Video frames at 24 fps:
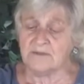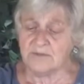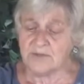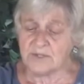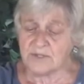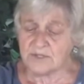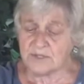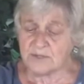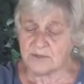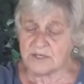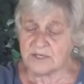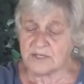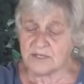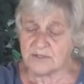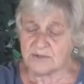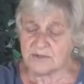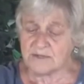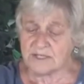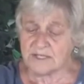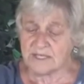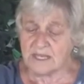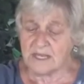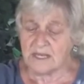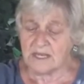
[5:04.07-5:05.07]
stranger
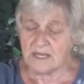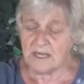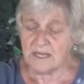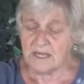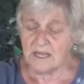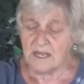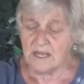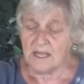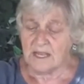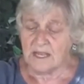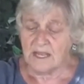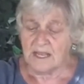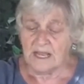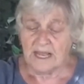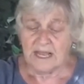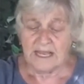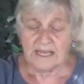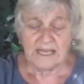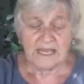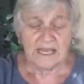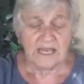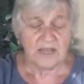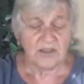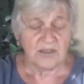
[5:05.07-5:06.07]
said. I
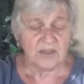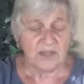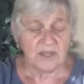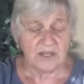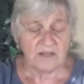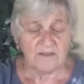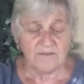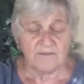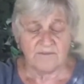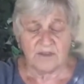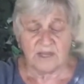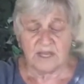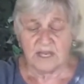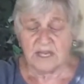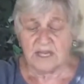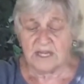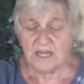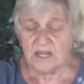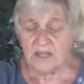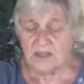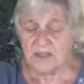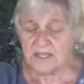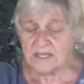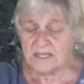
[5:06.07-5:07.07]
can't think of
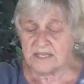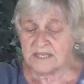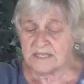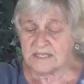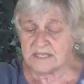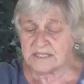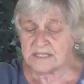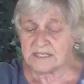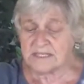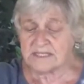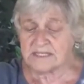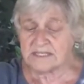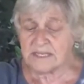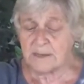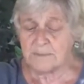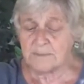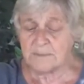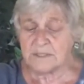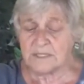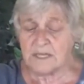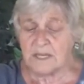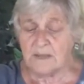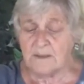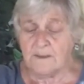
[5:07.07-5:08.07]
anything else
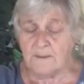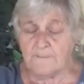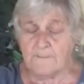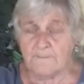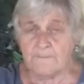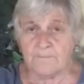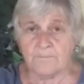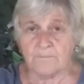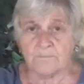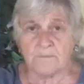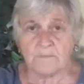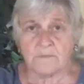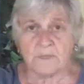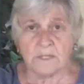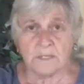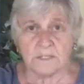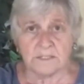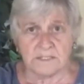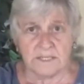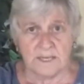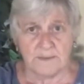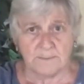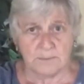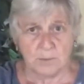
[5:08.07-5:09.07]
except
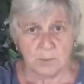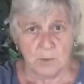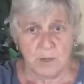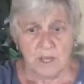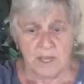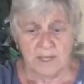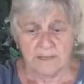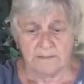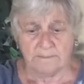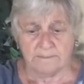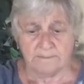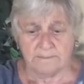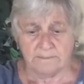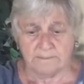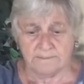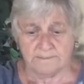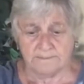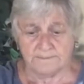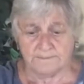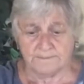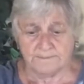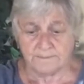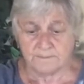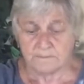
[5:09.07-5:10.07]
what?
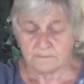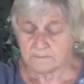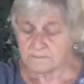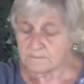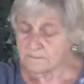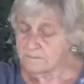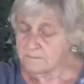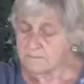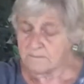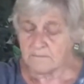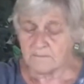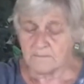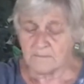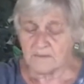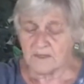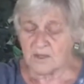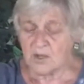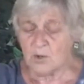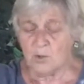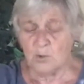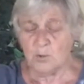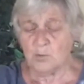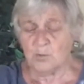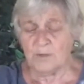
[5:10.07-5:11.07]

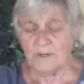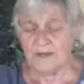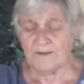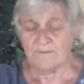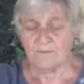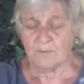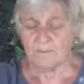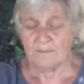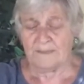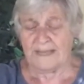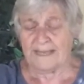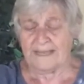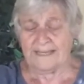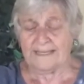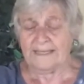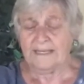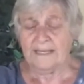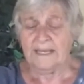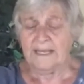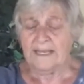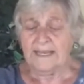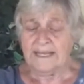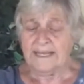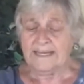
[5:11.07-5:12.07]
Oh, never mind.
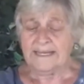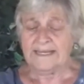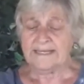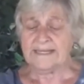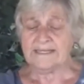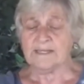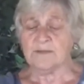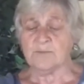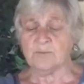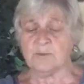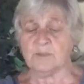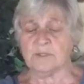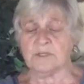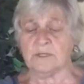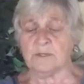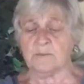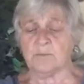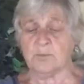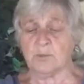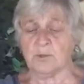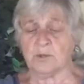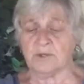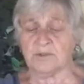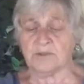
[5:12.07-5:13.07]
It isn't really
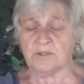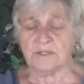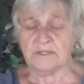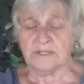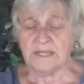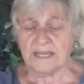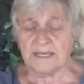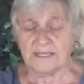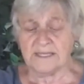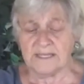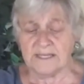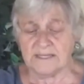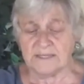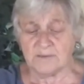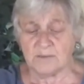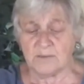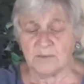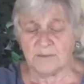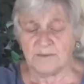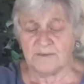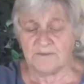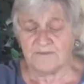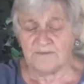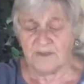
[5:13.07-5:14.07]
important. The latkes will
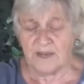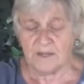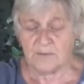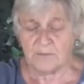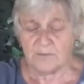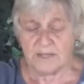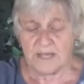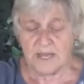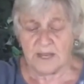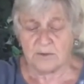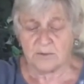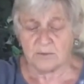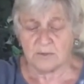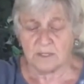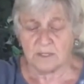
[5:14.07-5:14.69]
be fine without